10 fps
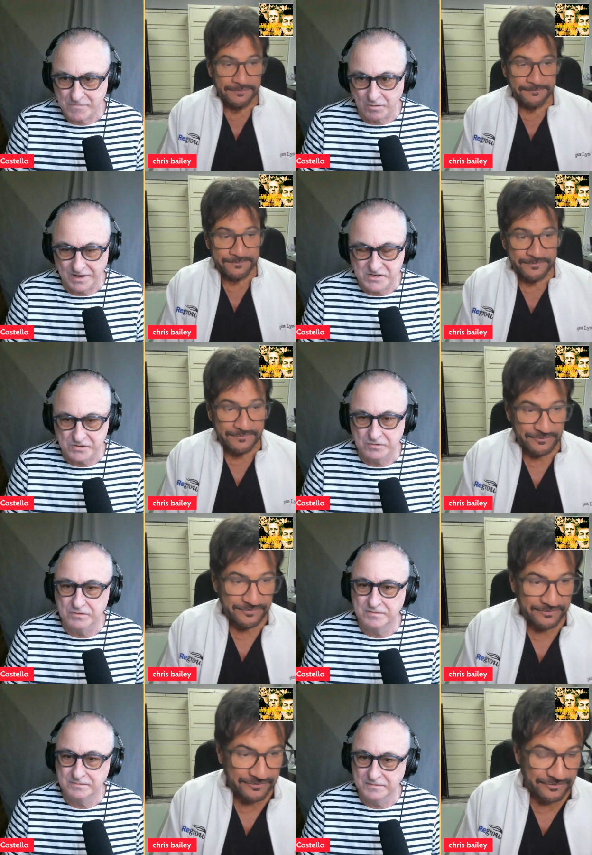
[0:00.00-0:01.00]
Speaker 1: Oh, I do.
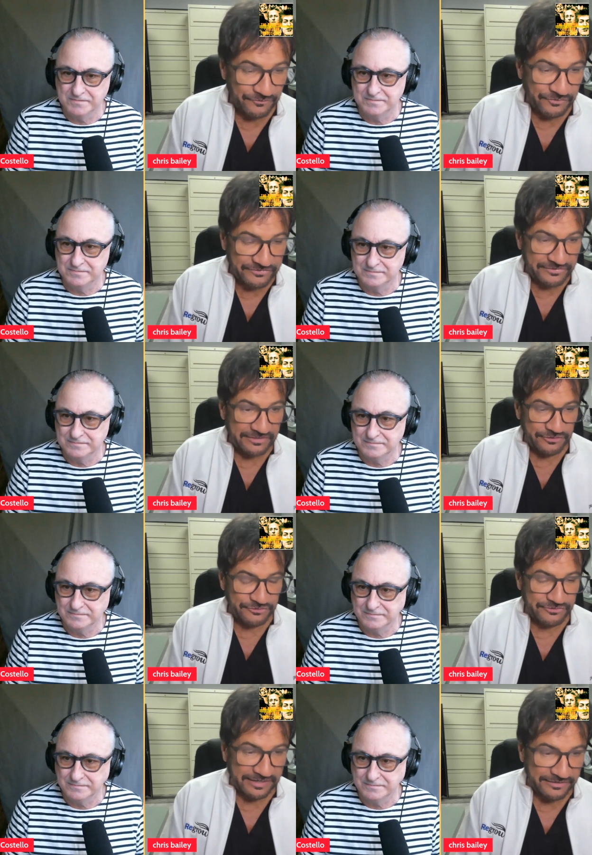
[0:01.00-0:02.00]
You've extended your
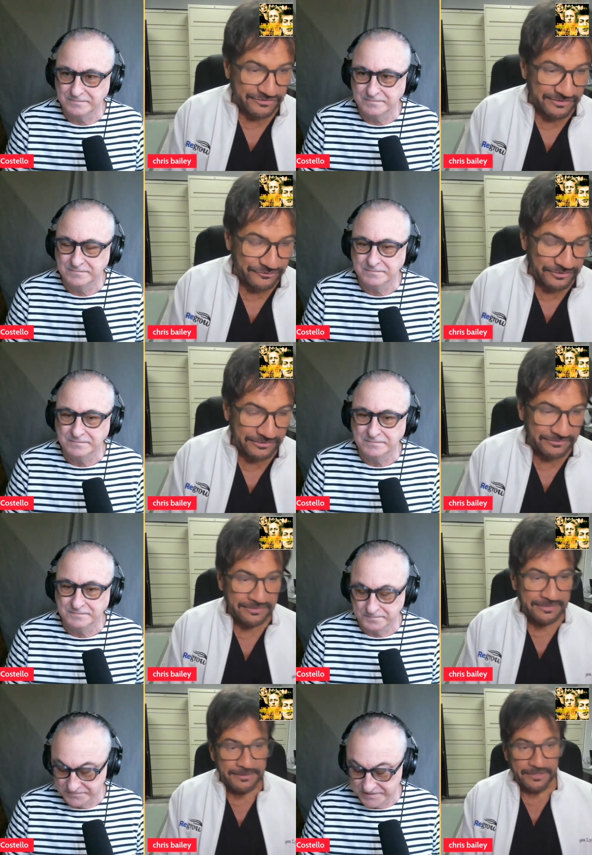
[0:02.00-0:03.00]
stay in this country.
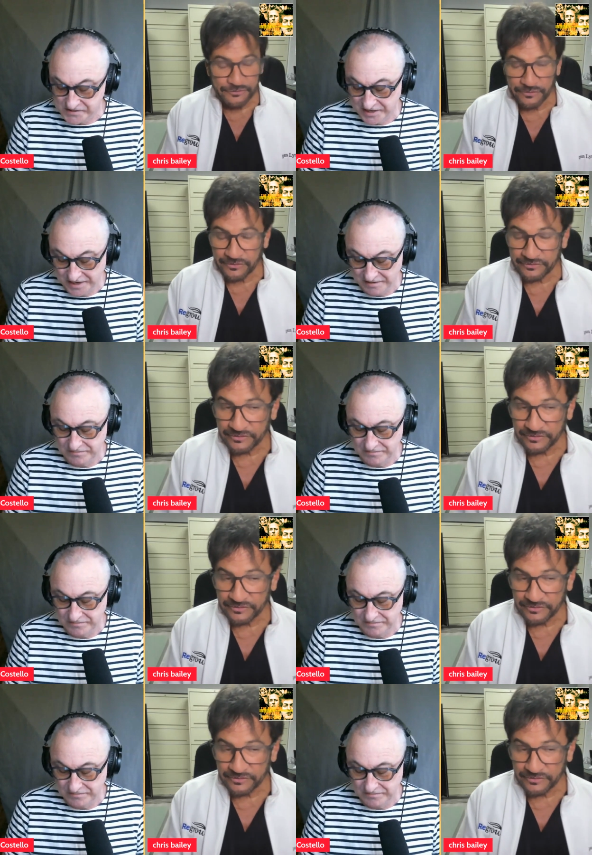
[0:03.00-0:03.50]
Yes, you I have.